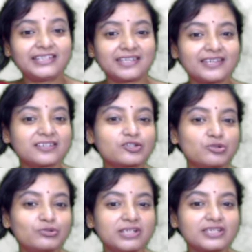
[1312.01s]
then its
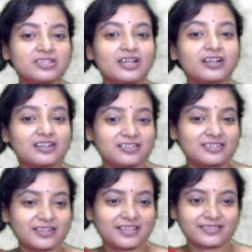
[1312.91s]
root is
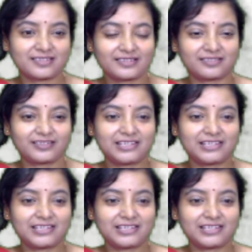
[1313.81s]
contrition,